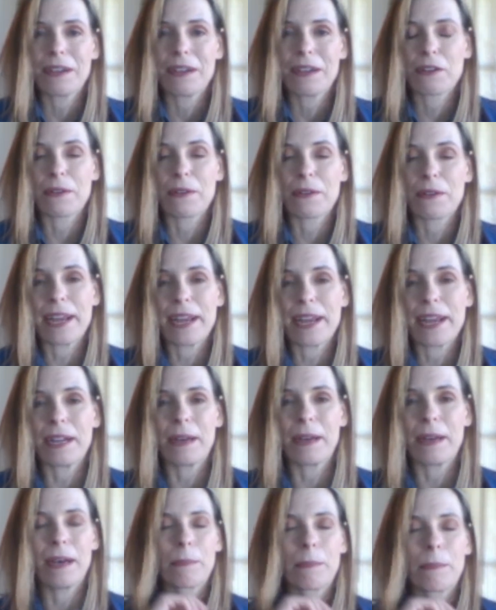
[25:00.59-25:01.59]
create
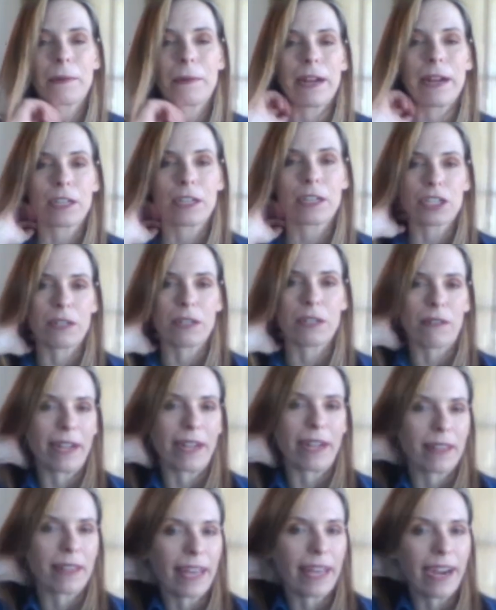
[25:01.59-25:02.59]
a production
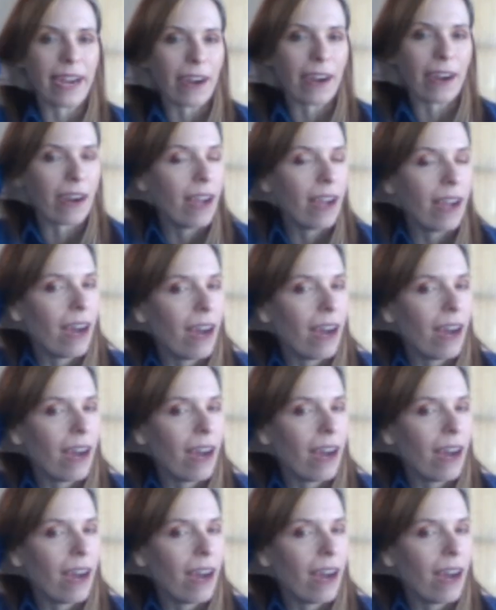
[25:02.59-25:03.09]
right there.